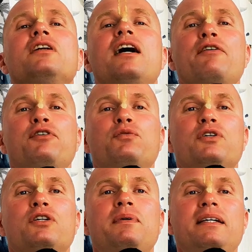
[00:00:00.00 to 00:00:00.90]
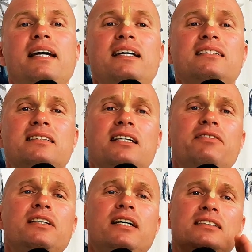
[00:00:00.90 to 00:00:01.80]
your life, it will be yes,
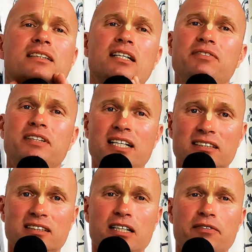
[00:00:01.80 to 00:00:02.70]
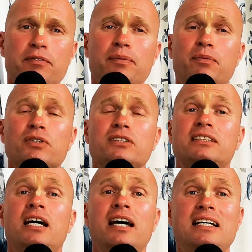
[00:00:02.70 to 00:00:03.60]
Devi, yes, Devi, yes, Devi.
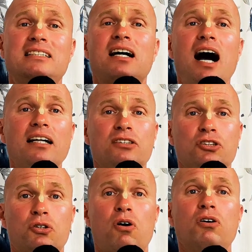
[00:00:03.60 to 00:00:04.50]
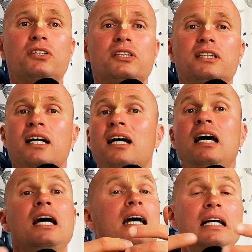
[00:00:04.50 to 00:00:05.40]
Once his heart is conquered,
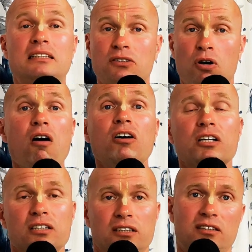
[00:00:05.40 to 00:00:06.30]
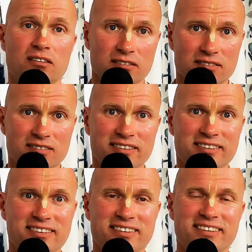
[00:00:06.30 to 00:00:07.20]
it's conquered.
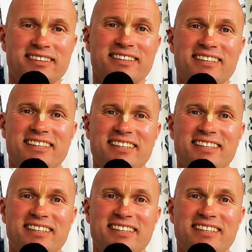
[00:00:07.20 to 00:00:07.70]
Right?